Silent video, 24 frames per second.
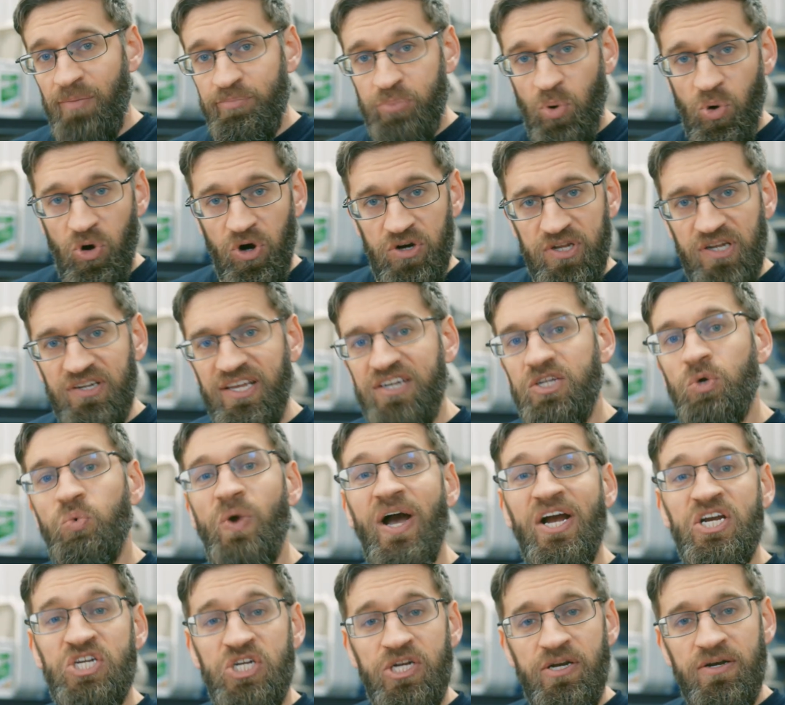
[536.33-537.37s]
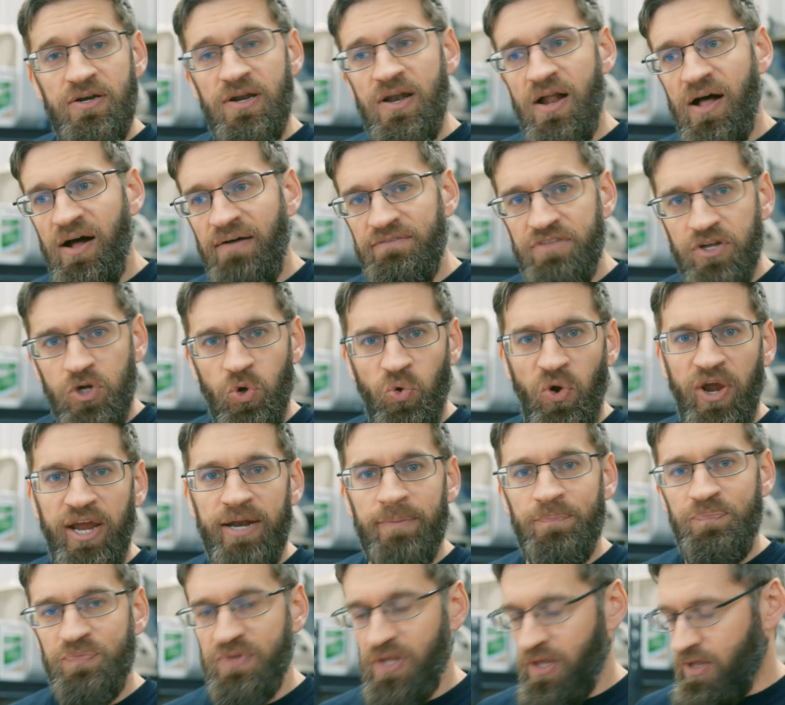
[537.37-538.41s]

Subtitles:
board in the direction of the grain.